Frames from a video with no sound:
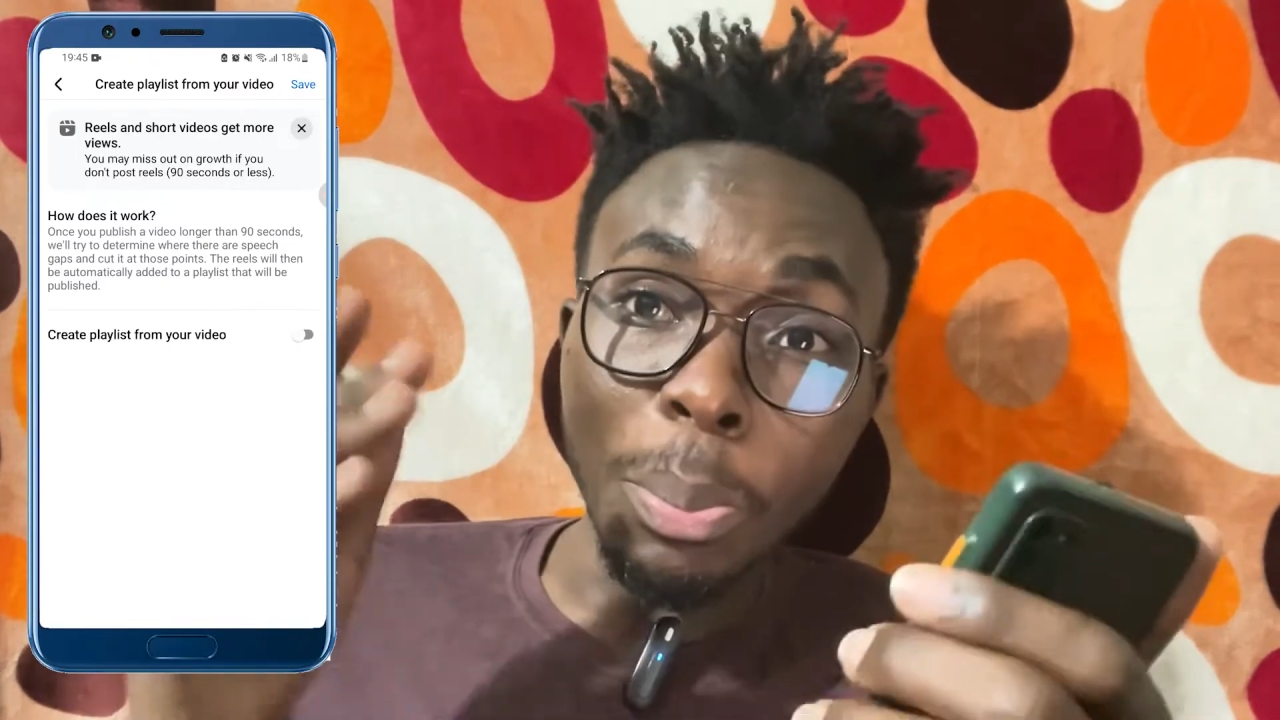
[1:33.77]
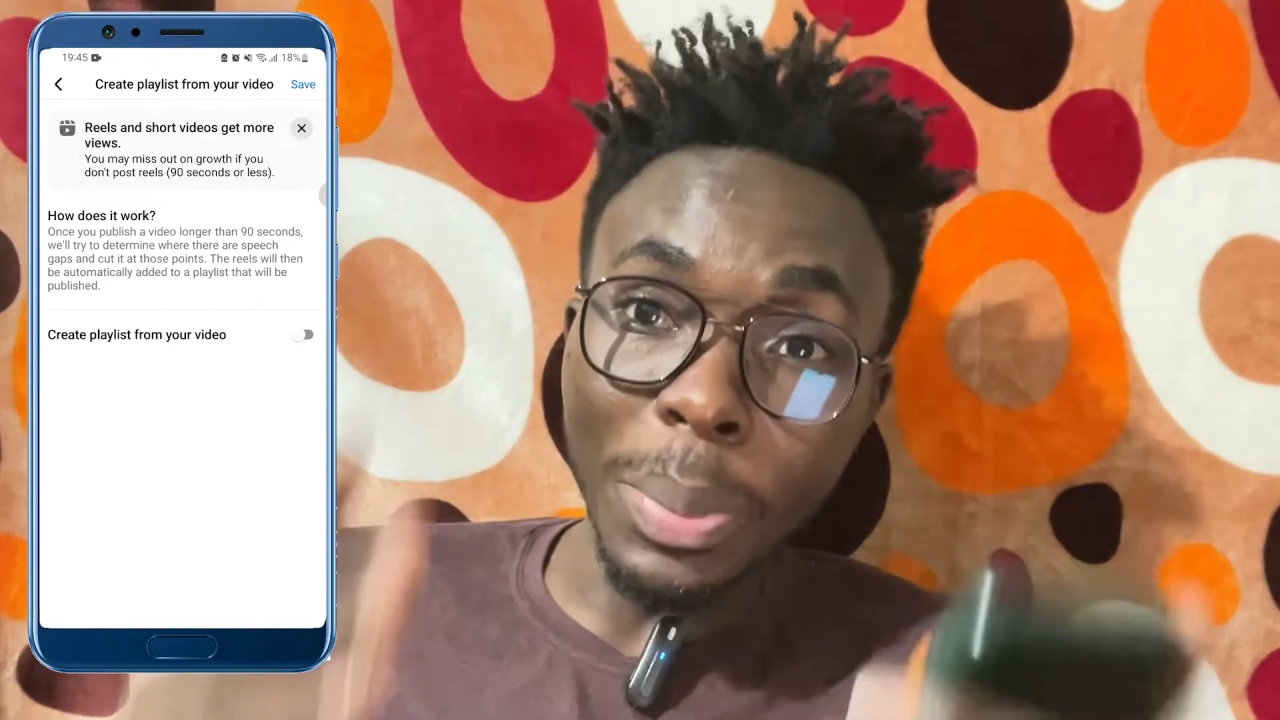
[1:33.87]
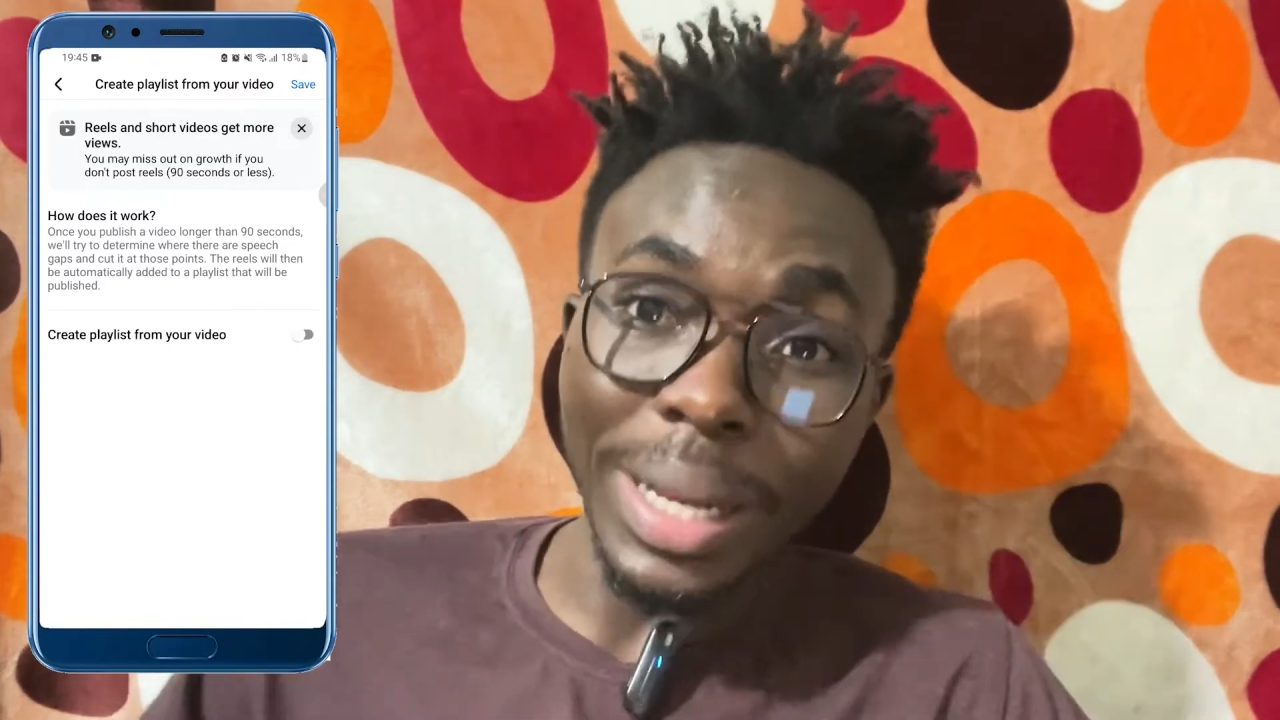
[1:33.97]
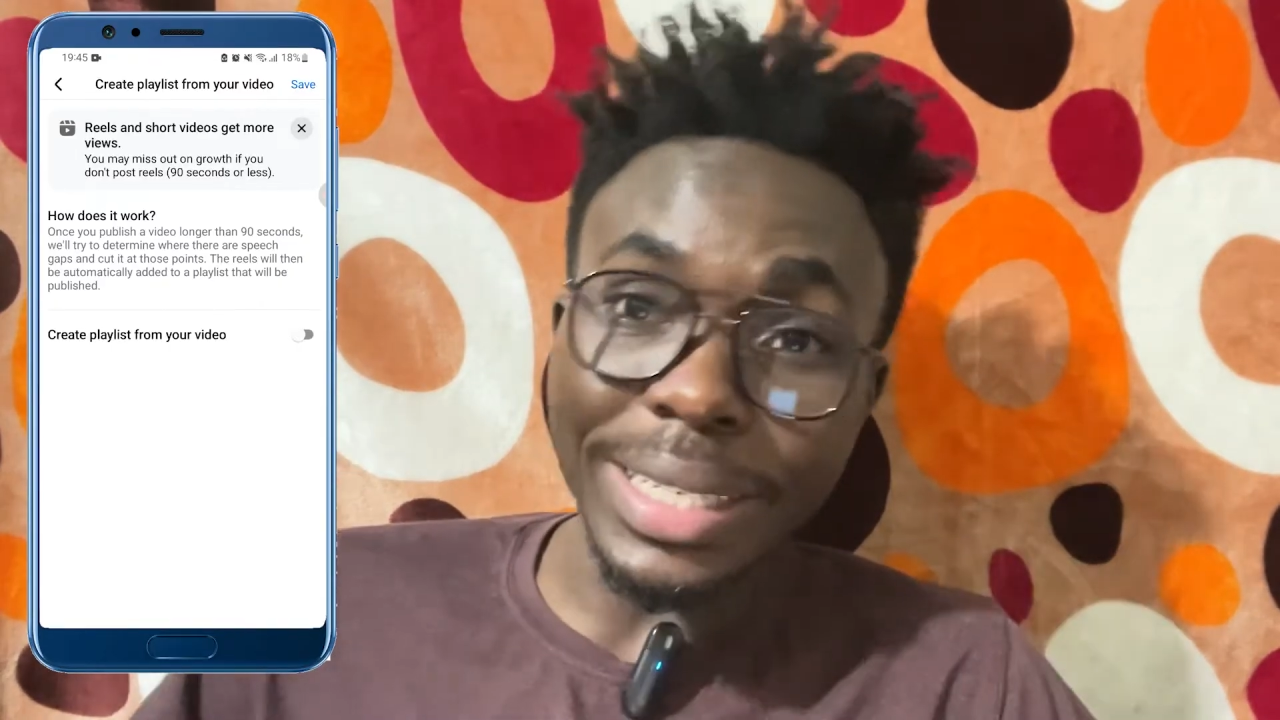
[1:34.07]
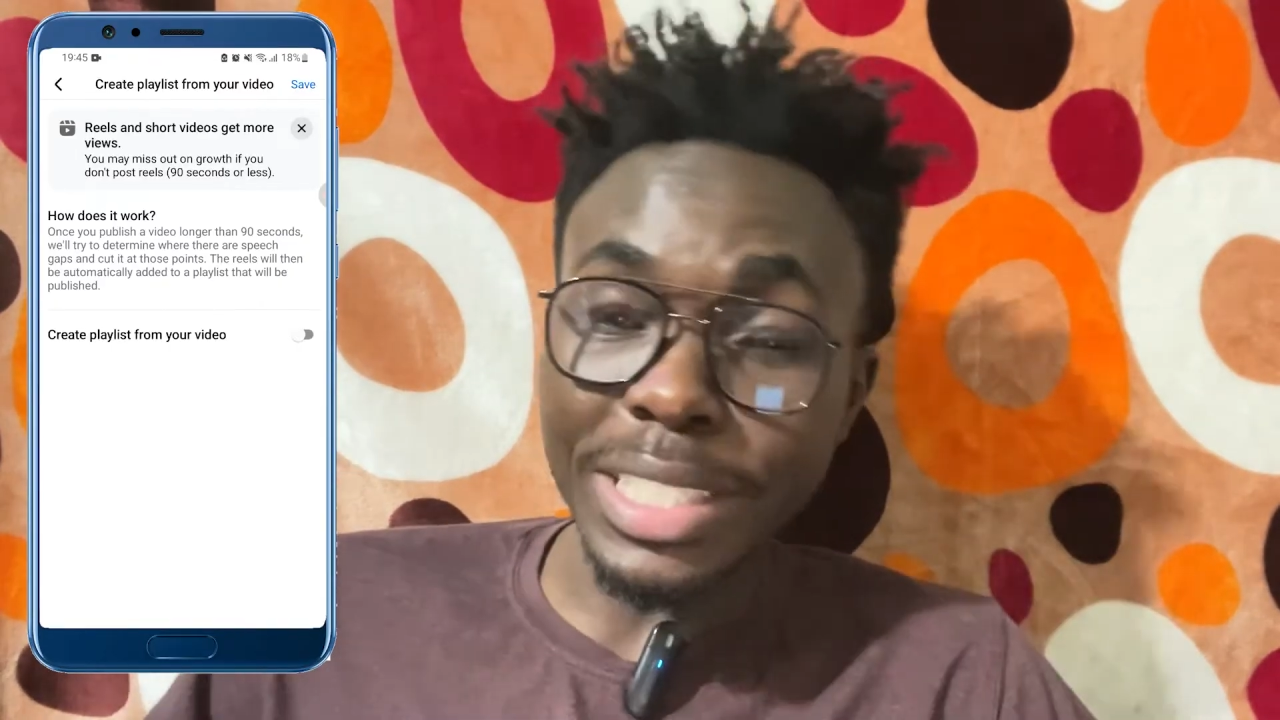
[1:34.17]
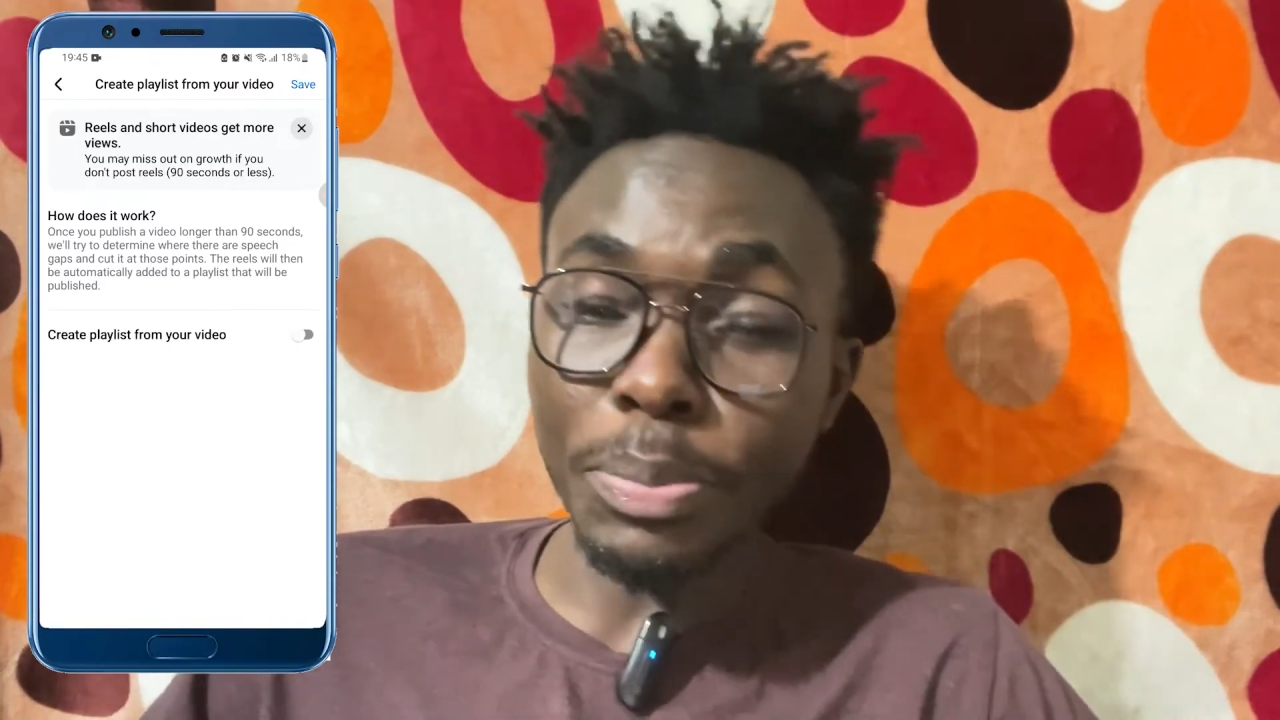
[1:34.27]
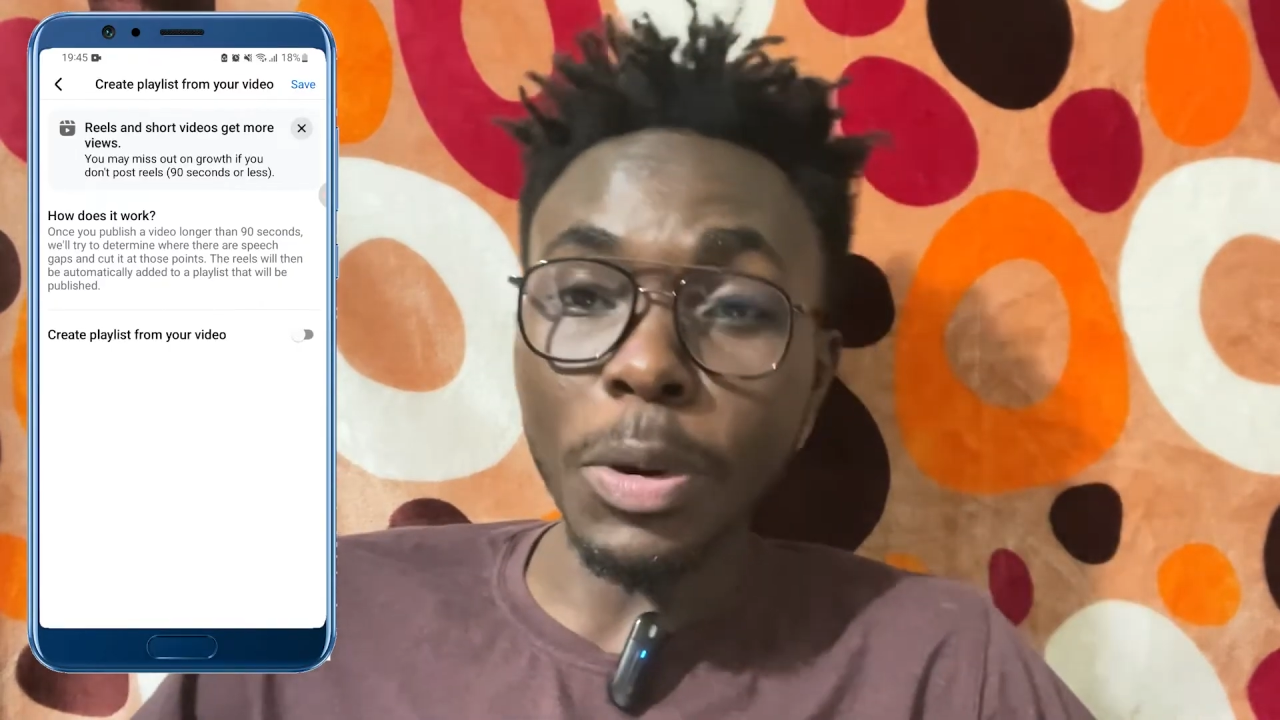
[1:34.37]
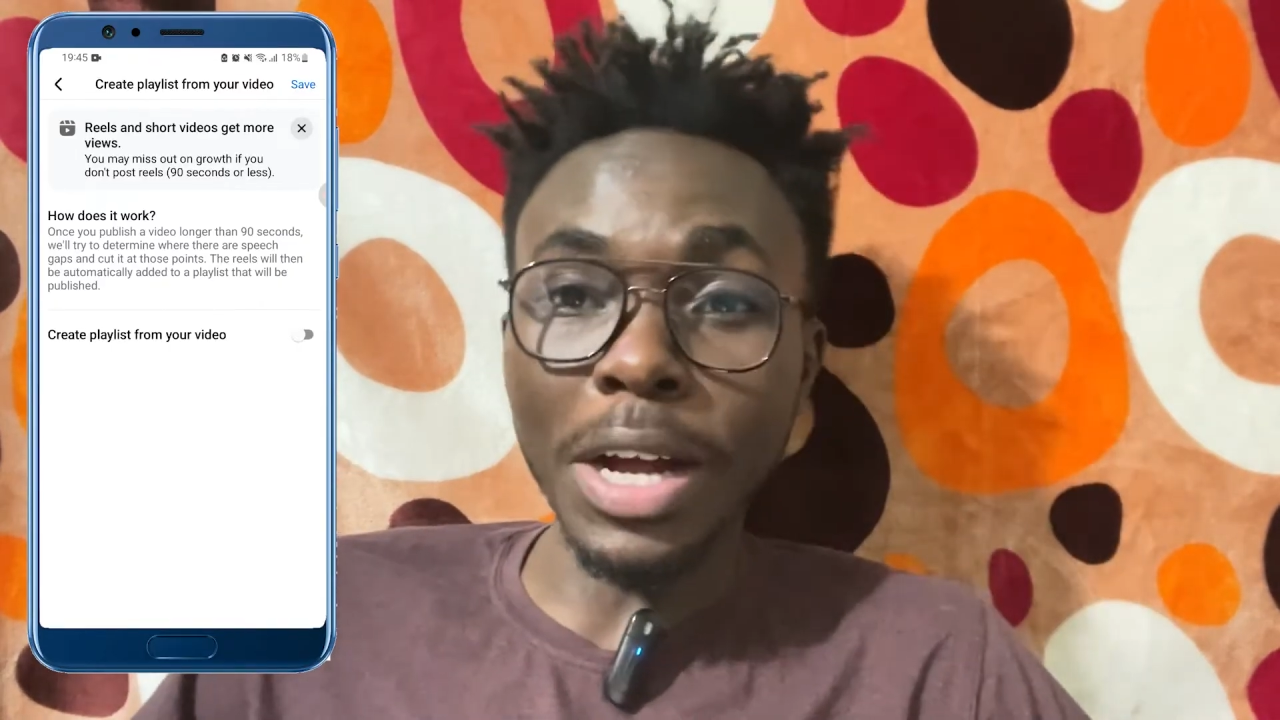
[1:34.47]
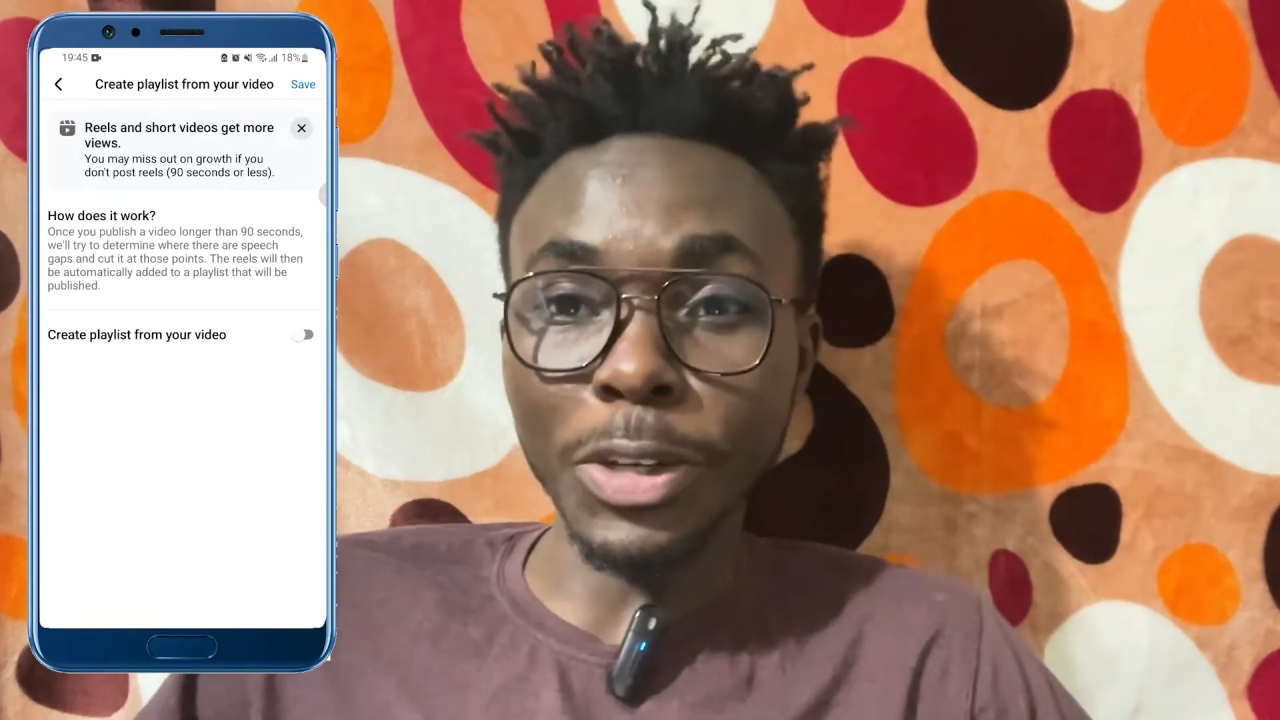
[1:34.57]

multiple